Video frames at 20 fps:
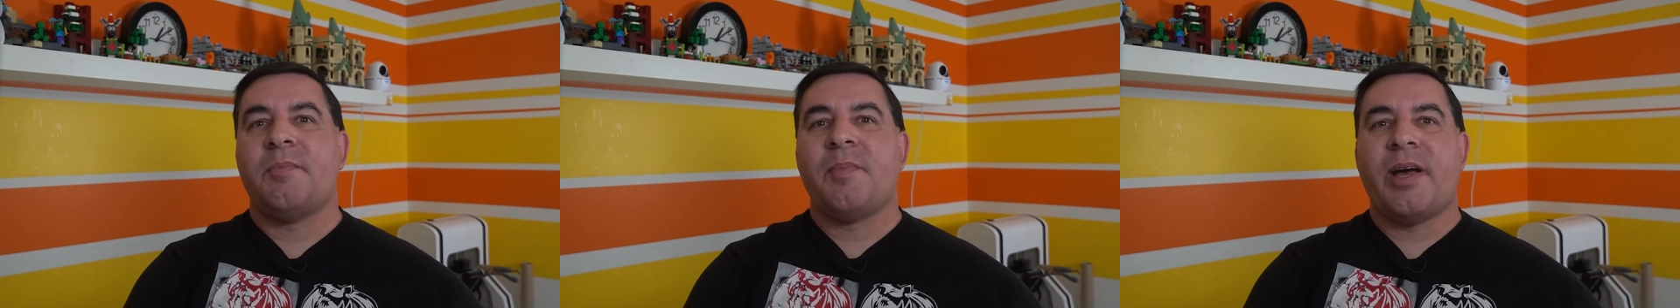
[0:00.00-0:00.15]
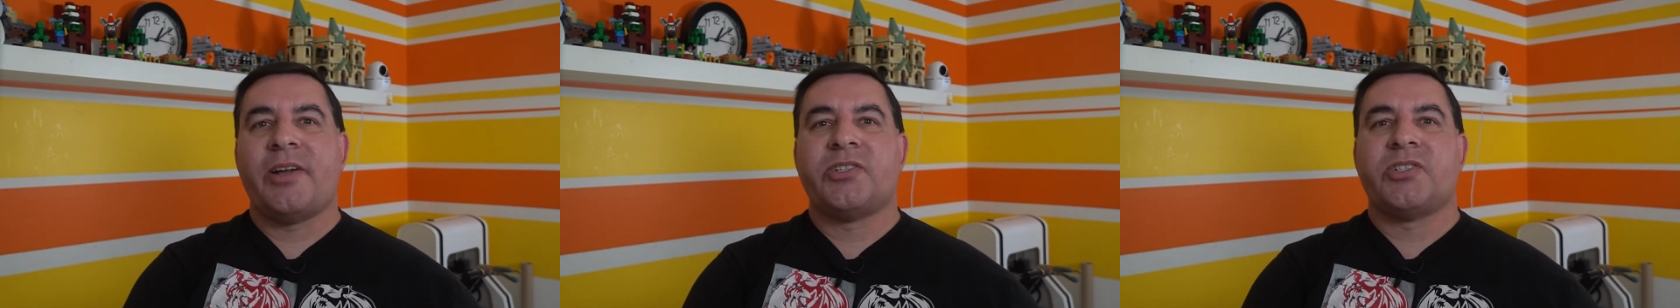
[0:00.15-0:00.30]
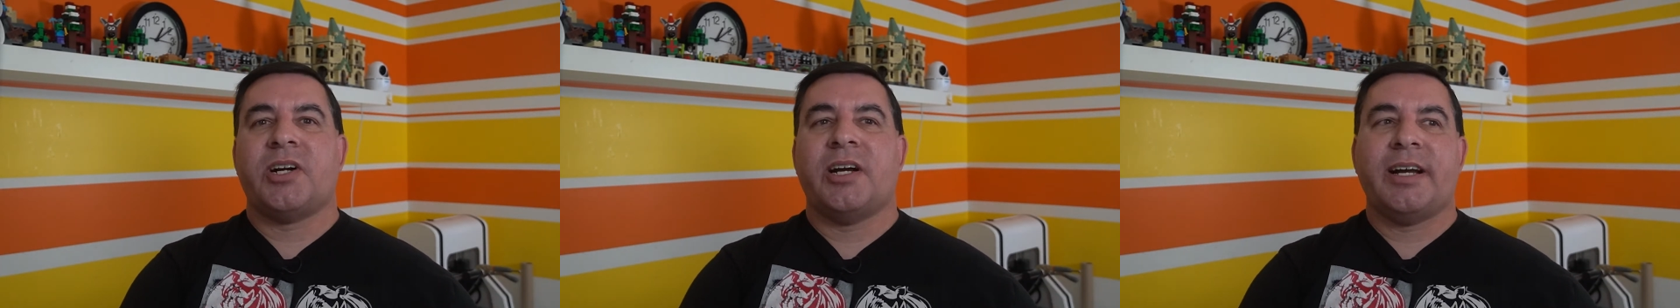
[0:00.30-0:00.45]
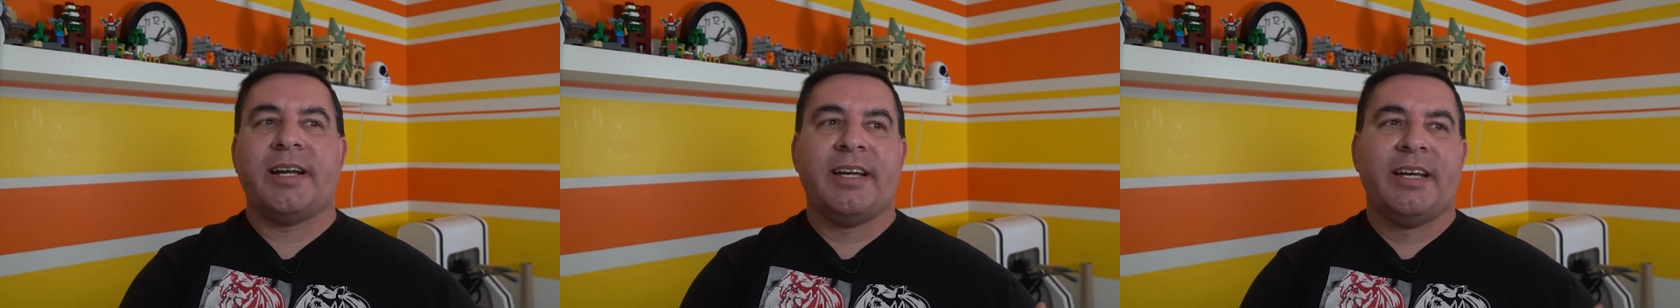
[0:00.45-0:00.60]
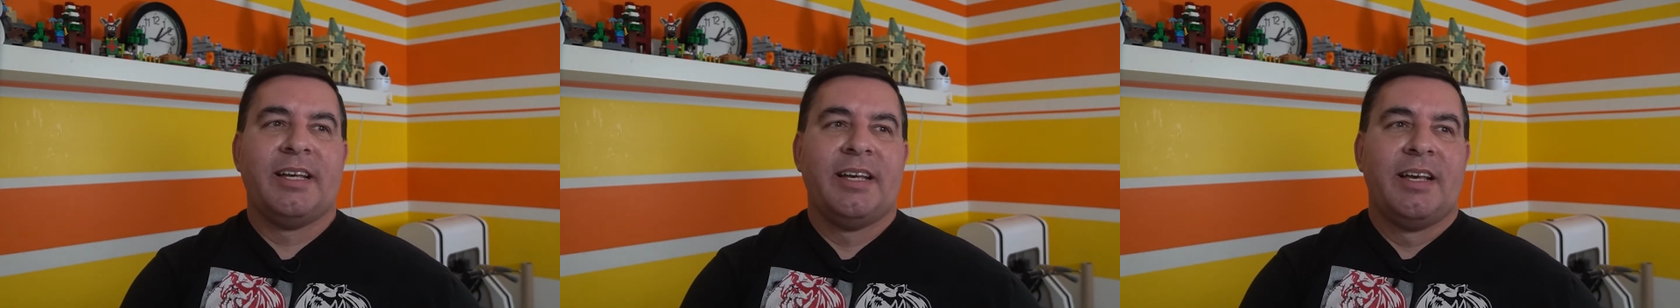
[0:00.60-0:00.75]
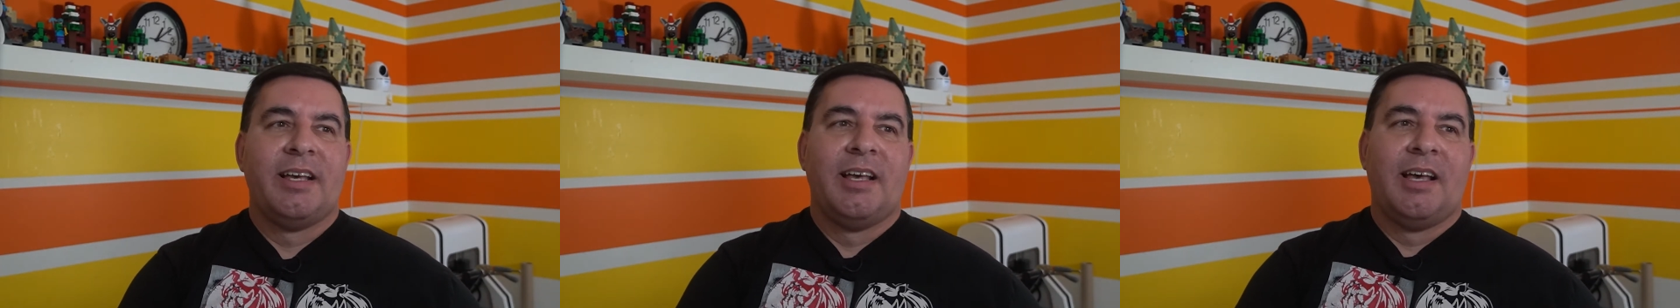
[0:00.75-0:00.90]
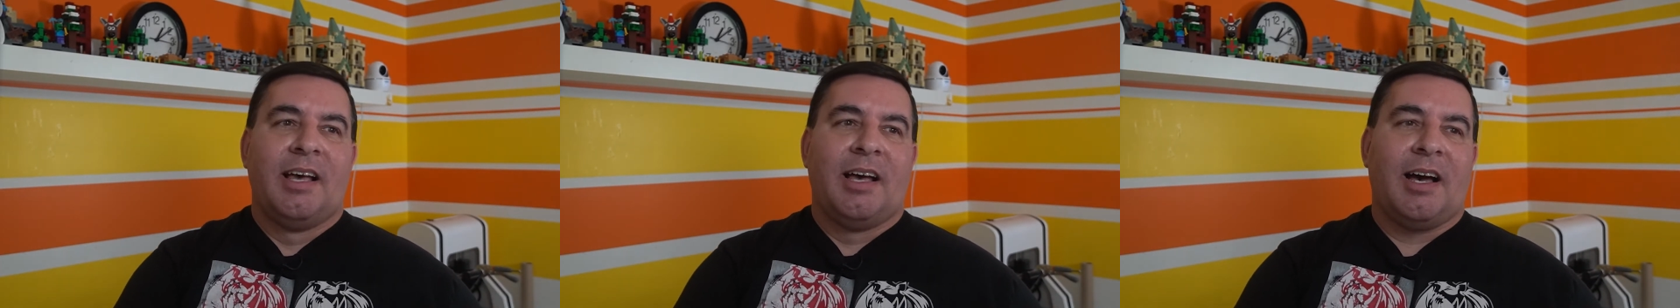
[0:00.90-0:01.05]
metric.
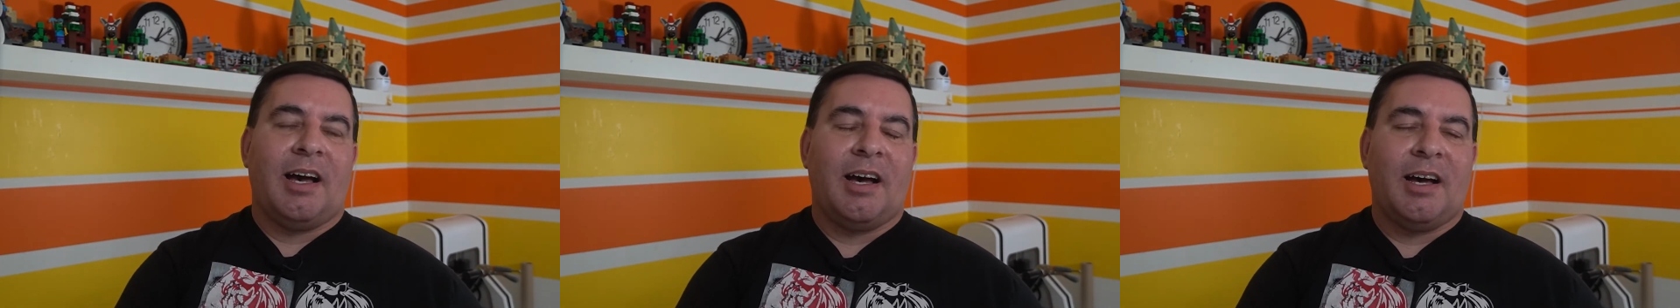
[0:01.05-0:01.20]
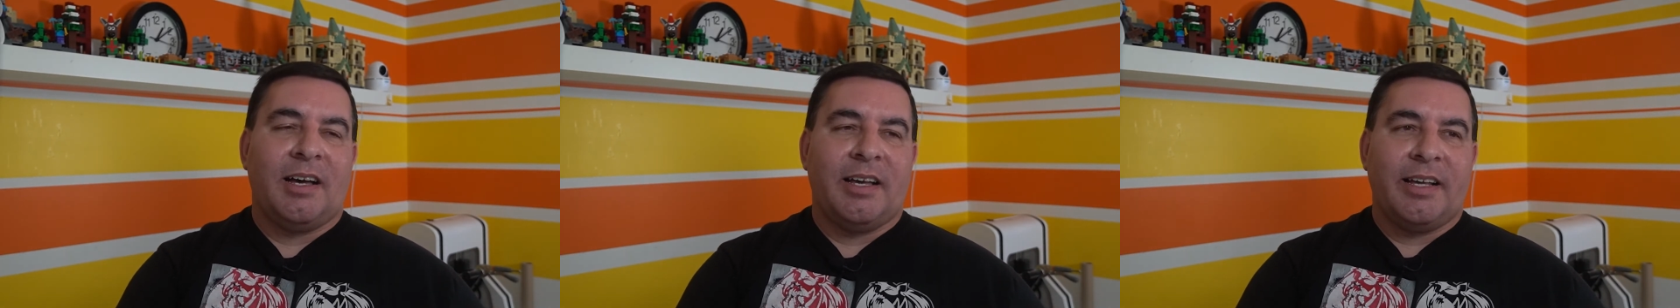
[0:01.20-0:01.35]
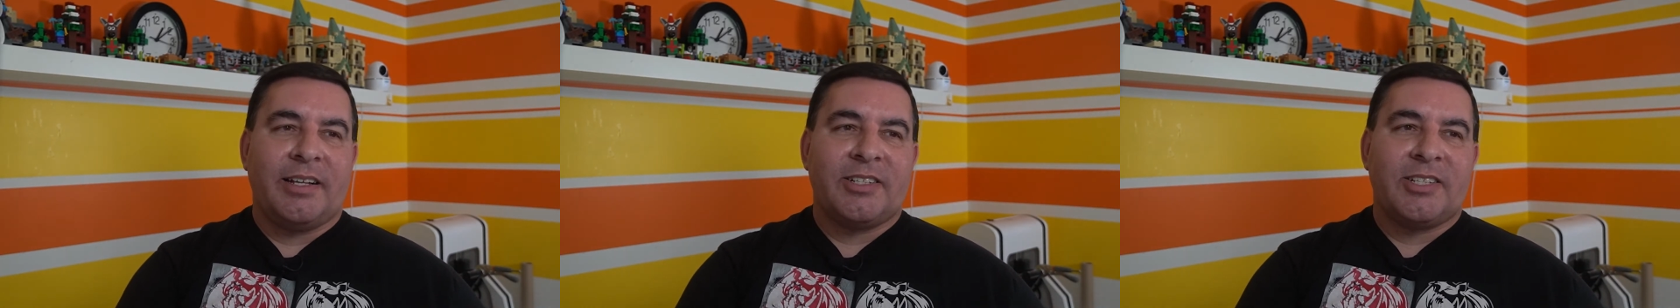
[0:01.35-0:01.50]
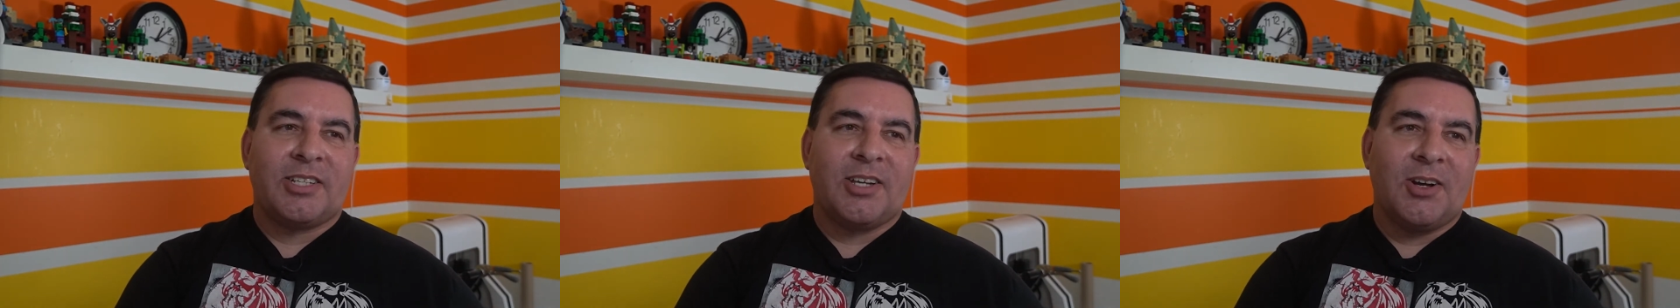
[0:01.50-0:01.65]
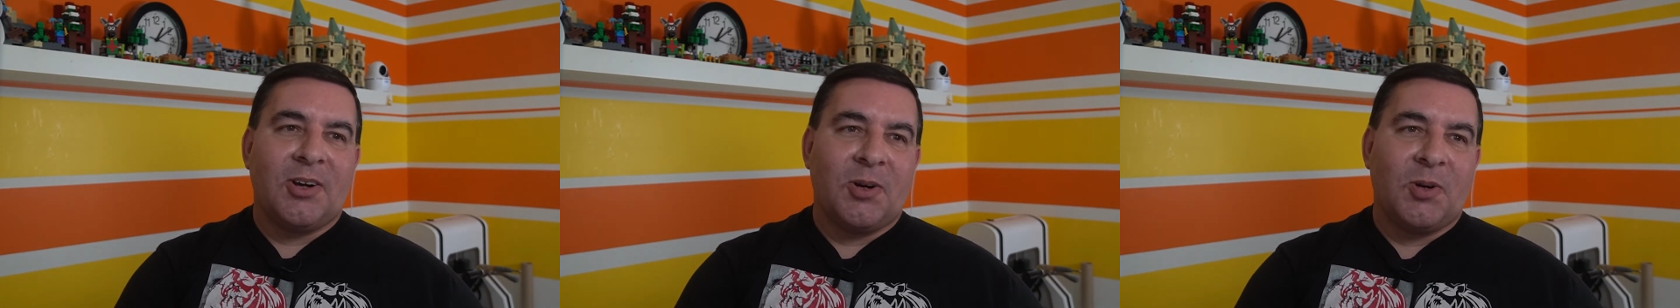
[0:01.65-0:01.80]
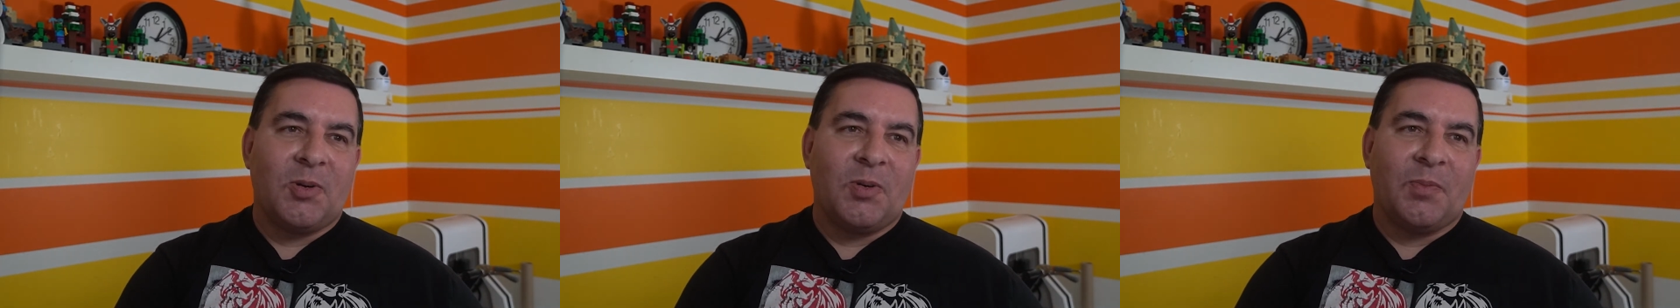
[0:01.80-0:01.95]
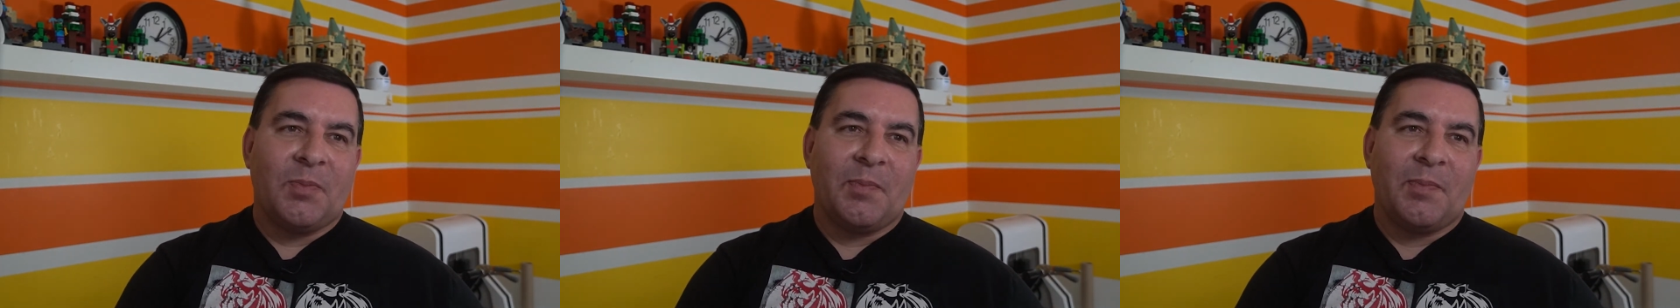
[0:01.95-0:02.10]
And
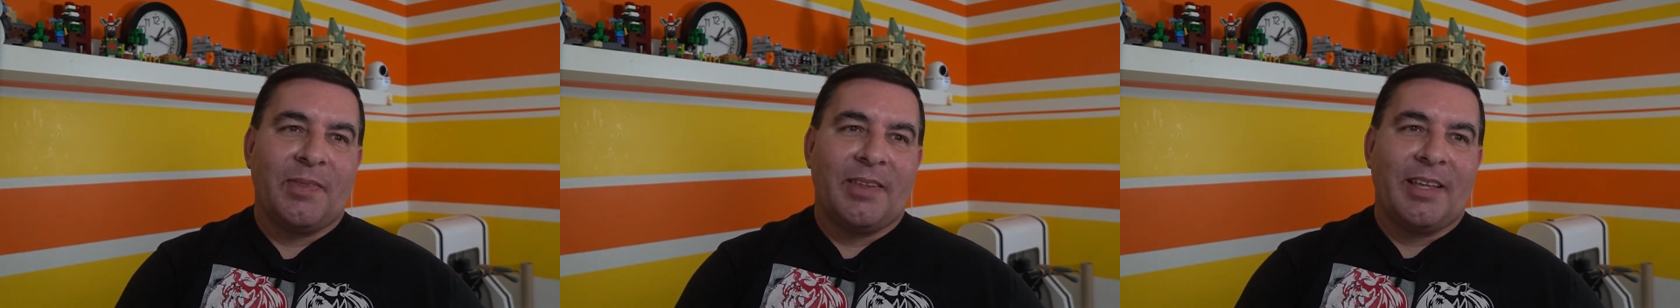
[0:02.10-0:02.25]
so